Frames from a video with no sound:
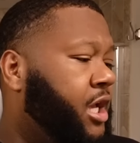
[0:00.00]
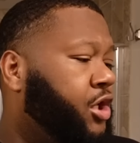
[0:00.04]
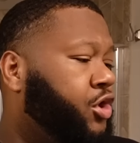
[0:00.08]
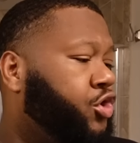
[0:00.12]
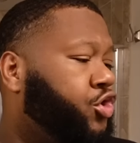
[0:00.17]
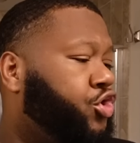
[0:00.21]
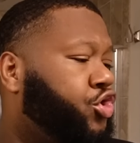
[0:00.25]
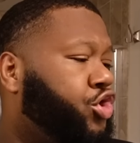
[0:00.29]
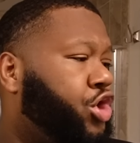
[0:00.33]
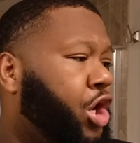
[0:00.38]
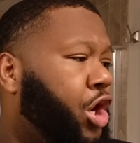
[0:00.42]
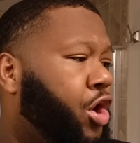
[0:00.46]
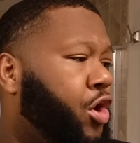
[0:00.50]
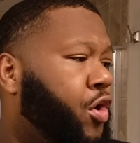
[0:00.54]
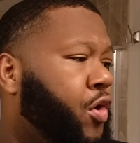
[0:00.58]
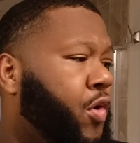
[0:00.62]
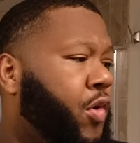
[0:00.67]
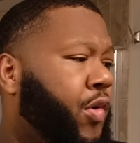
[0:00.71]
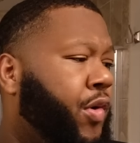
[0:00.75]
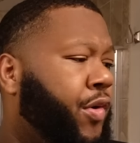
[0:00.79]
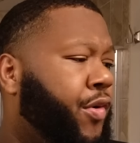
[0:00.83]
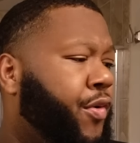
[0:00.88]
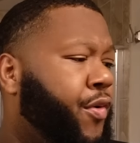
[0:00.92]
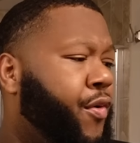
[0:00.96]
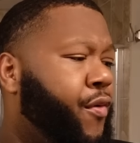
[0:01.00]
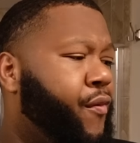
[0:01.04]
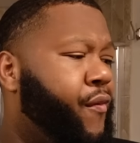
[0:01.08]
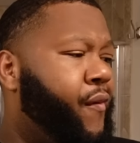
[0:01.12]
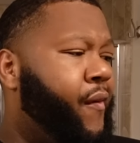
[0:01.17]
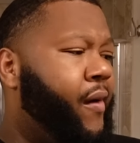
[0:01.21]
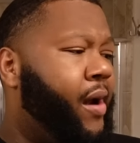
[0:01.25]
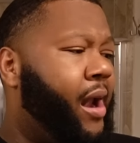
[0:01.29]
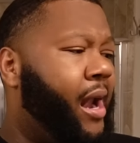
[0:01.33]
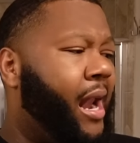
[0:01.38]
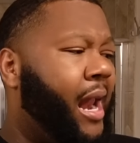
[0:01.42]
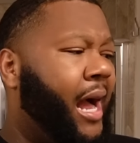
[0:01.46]
So
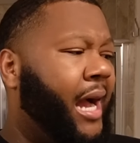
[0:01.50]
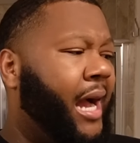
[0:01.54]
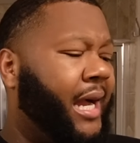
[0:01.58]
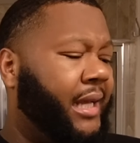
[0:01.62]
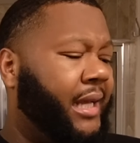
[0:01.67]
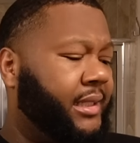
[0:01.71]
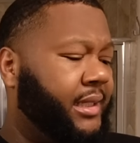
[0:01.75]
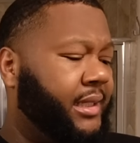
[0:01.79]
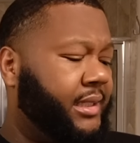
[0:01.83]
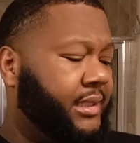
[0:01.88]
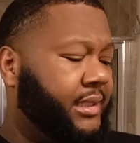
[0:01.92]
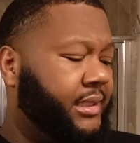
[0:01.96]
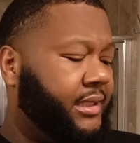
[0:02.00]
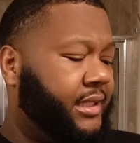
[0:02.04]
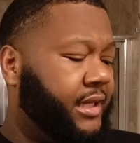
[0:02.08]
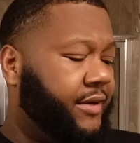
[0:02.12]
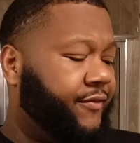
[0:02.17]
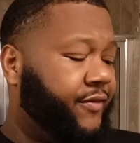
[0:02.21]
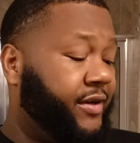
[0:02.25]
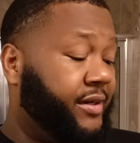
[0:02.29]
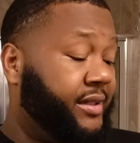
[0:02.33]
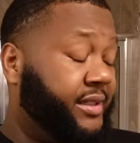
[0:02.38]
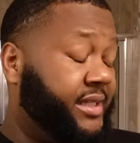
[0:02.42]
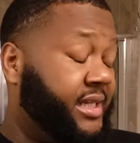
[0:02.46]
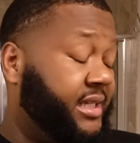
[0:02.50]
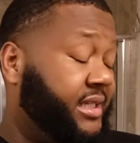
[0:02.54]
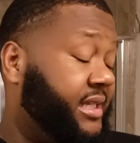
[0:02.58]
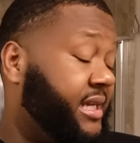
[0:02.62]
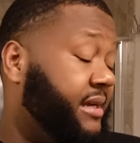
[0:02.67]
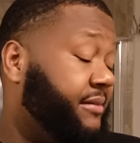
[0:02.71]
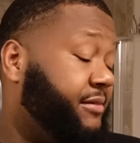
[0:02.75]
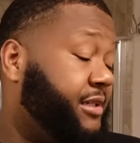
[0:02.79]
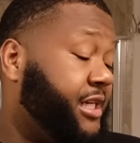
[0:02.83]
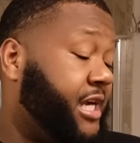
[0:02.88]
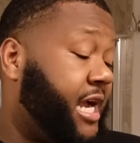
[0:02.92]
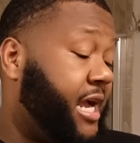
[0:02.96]
I got this from the
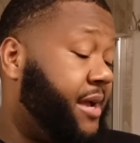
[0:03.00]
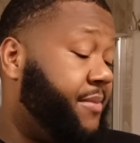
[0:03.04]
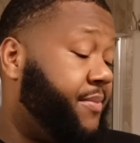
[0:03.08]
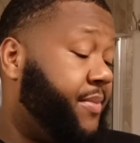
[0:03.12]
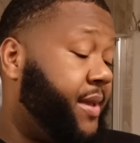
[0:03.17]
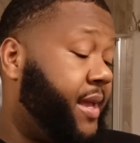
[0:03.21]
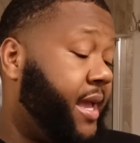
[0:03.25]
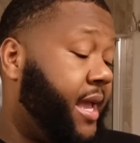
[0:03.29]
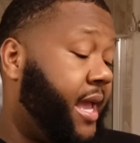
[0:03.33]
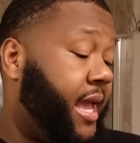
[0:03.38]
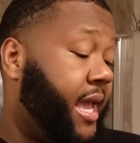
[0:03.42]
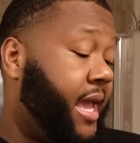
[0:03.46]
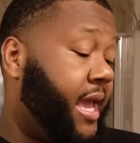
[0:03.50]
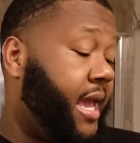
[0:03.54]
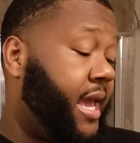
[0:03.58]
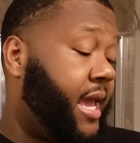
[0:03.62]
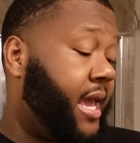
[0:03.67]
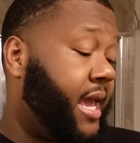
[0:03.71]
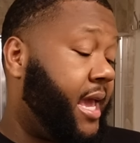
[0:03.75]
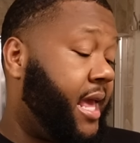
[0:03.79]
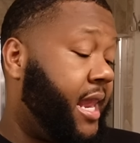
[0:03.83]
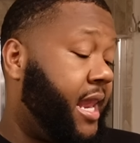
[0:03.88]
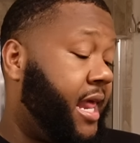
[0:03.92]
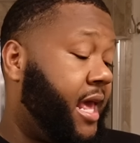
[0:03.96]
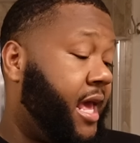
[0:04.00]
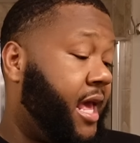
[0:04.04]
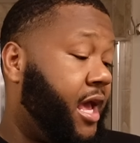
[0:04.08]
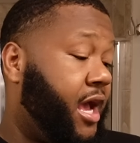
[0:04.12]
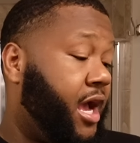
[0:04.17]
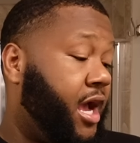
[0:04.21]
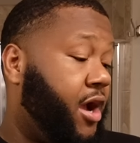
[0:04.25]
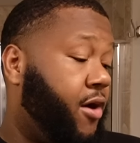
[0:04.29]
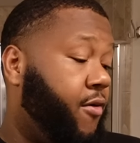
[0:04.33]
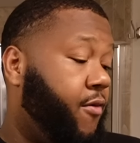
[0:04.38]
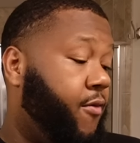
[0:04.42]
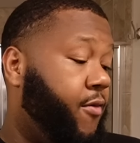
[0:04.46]
TikTok shop and
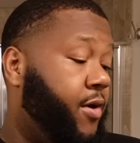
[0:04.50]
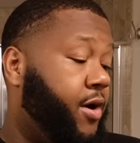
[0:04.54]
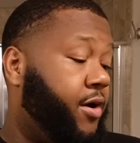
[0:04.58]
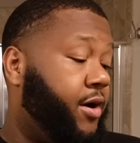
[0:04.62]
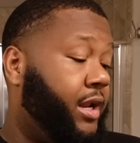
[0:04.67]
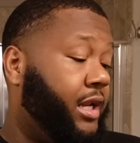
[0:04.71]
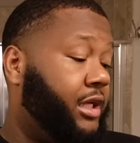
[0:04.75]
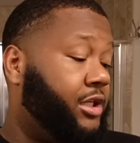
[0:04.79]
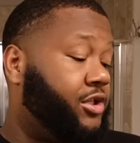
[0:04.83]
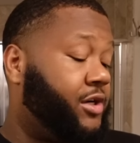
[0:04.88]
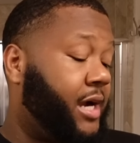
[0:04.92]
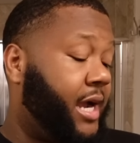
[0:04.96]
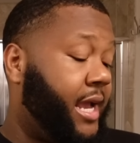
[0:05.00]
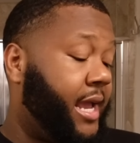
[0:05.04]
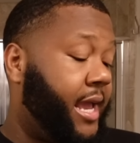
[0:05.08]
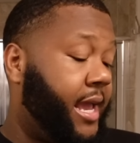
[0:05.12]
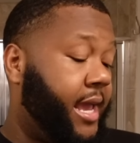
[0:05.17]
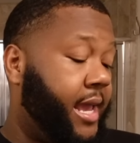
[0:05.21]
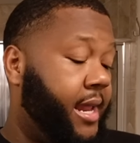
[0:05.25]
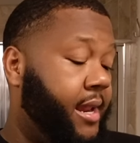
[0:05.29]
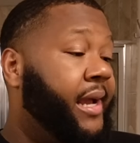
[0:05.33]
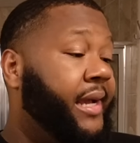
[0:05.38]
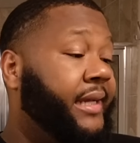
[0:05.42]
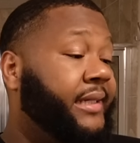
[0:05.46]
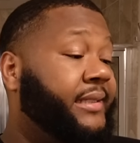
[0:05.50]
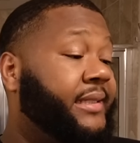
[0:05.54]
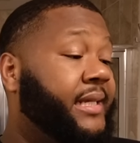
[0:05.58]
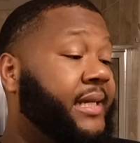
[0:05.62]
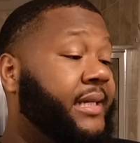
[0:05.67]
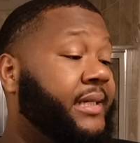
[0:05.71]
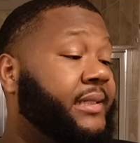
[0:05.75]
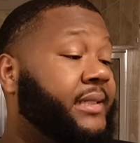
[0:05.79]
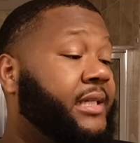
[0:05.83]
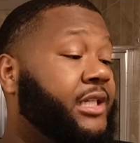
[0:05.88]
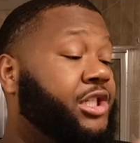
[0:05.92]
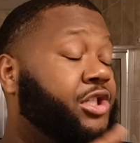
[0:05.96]
we're gonna try it. It
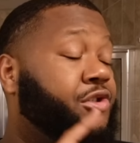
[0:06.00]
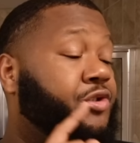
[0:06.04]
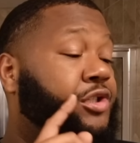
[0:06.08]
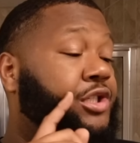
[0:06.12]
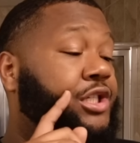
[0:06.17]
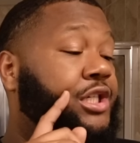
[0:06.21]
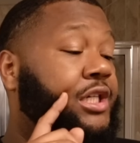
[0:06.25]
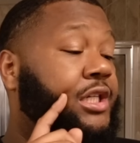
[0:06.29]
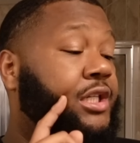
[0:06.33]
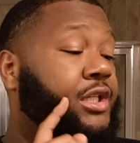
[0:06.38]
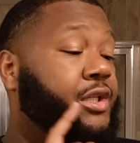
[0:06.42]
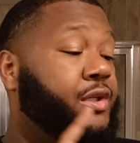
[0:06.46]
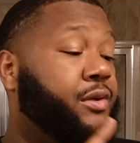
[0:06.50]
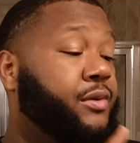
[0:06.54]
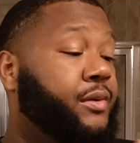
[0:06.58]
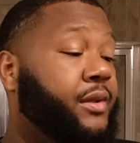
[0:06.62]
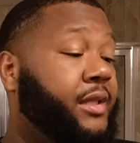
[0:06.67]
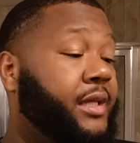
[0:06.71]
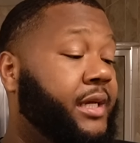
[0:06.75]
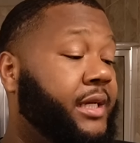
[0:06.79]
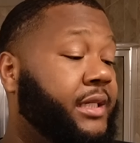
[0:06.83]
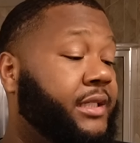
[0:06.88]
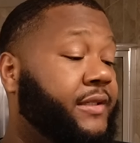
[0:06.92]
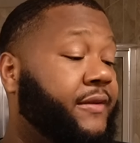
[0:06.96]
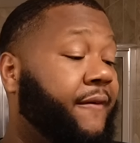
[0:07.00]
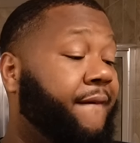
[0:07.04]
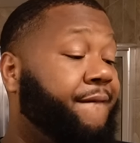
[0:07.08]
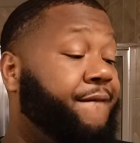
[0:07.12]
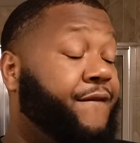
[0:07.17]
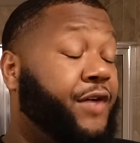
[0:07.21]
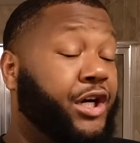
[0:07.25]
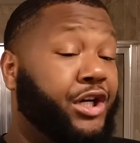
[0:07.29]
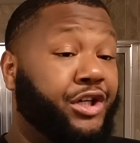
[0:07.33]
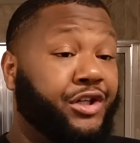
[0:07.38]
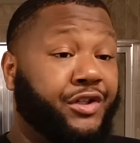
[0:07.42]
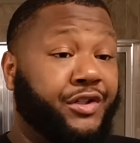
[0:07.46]
says that you should do this
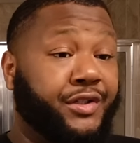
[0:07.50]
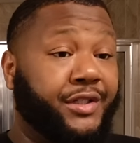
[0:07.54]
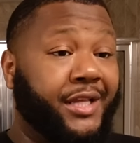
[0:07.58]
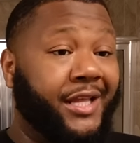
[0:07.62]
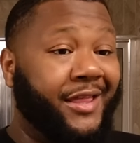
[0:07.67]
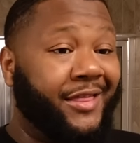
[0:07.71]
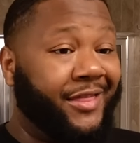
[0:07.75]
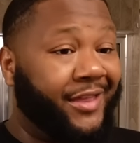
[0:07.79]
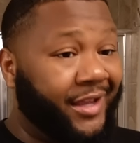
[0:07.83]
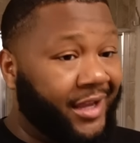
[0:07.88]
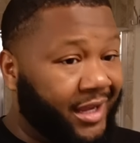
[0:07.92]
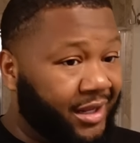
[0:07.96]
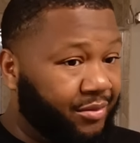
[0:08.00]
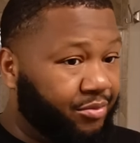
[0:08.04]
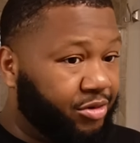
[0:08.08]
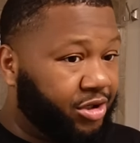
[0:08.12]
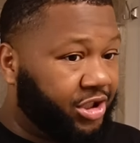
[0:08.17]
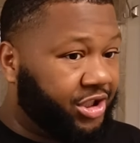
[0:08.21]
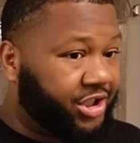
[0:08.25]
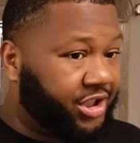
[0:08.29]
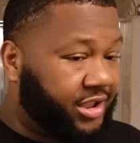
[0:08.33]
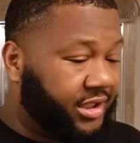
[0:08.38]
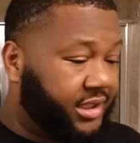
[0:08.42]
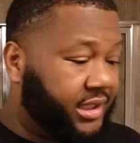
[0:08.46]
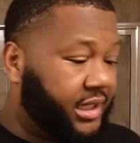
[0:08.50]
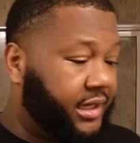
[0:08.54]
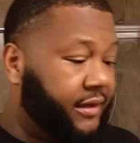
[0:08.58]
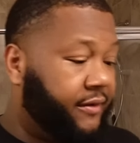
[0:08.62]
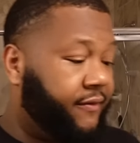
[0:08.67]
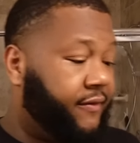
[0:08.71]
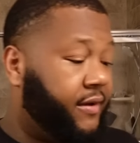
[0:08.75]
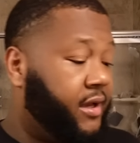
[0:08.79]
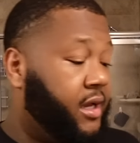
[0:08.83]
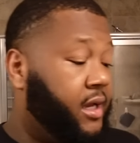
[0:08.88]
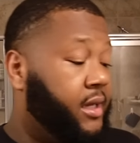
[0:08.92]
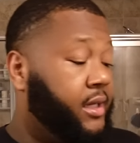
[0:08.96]
first, then brush your
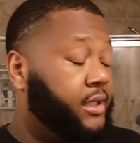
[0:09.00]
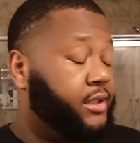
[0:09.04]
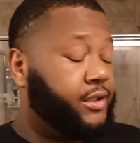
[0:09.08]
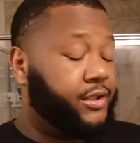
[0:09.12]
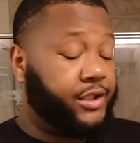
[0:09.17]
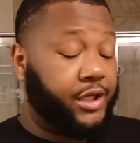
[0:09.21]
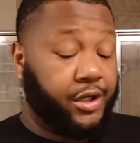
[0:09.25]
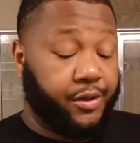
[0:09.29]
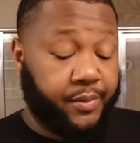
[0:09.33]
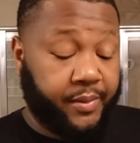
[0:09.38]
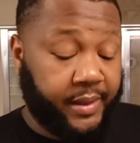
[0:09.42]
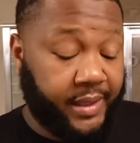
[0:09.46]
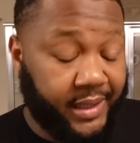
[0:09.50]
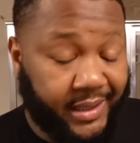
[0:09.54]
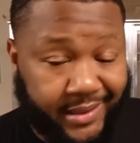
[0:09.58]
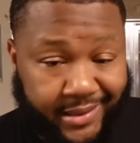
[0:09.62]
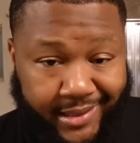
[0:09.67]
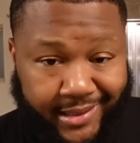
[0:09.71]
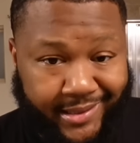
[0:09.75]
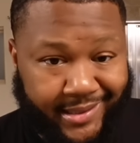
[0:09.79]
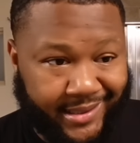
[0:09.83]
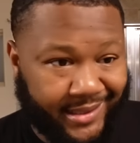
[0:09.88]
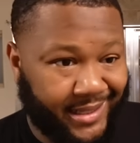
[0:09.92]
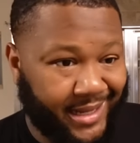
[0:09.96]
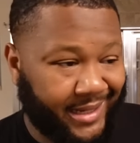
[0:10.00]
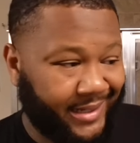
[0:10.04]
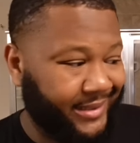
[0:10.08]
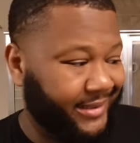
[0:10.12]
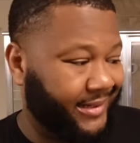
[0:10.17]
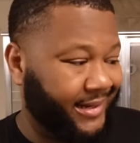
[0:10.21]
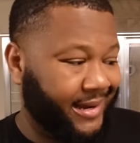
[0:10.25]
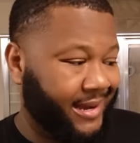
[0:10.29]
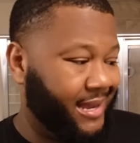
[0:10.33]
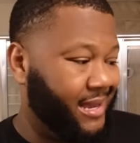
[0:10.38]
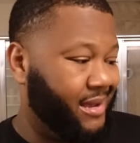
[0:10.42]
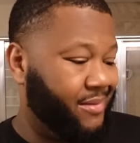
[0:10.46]
teeth. So because it's
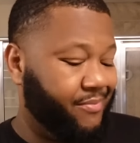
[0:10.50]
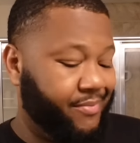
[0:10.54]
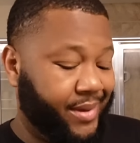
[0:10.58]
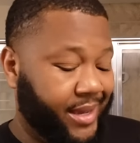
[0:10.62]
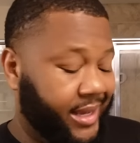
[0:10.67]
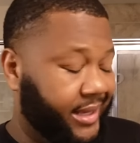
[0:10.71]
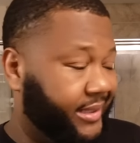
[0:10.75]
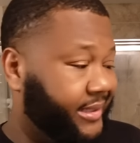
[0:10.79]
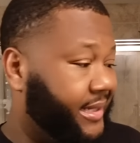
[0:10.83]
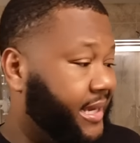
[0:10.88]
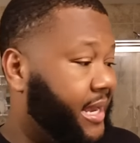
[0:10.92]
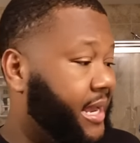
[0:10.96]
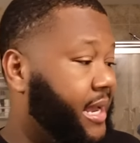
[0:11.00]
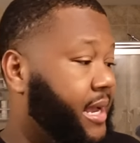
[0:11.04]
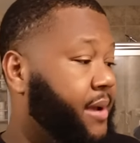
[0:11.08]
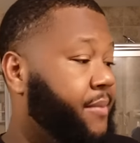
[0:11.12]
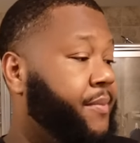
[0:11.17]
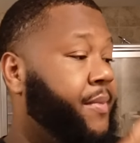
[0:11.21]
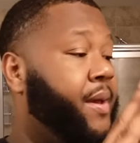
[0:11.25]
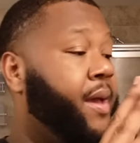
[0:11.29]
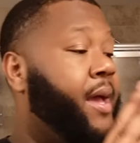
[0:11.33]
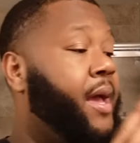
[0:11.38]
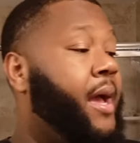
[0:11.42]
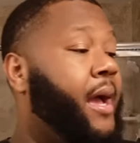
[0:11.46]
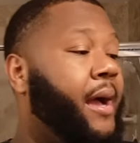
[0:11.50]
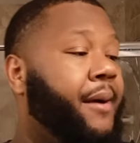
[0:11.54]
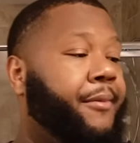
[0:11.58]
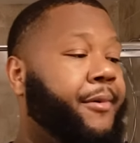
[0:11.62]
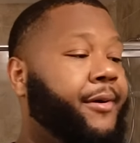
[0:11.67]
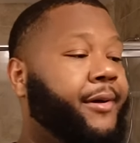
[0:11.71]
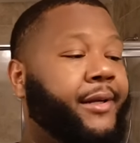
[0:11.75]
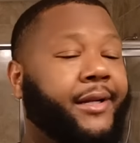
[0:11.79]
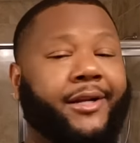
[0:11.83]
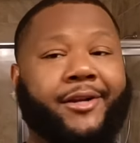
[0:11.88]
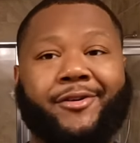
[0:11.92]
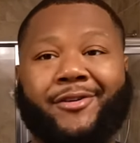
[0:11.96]
nighttime, bedtime, I'm
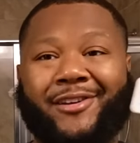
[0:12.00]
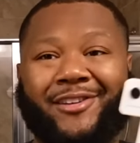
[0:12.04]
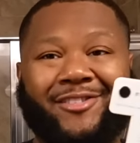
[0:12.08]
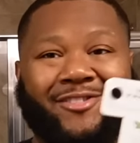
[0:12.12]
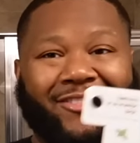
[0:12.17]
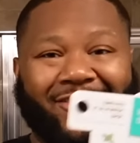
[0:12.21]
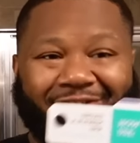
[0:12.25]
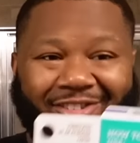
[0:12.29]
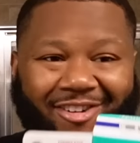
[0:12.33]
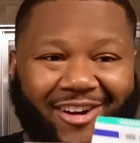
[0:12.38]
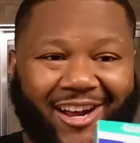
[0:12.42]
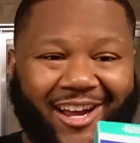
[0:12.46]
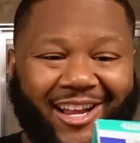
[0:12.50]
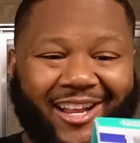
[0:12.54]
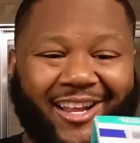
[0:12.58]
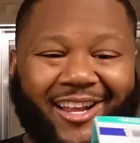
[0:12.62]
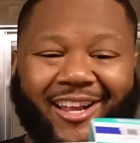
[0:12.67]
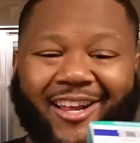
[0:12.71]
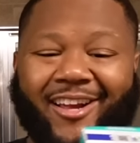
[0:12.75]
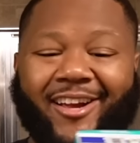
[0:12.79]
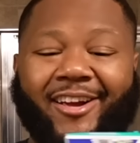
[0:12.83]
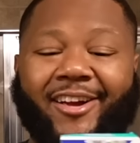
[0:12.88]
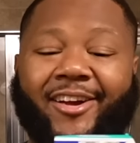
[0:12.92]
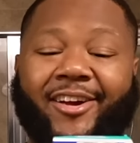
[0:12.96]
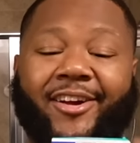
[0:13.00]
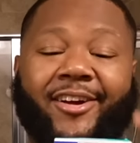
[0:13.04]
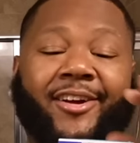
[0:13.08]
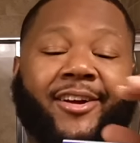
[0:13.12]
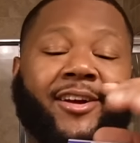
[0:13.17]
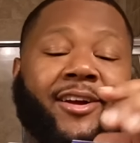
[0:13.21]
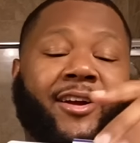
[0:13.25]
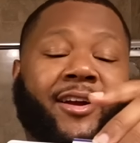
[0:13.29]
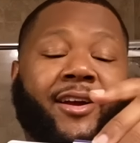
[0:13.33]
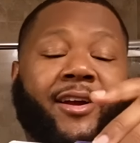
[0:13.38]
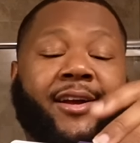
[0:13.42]
gonna do it right here.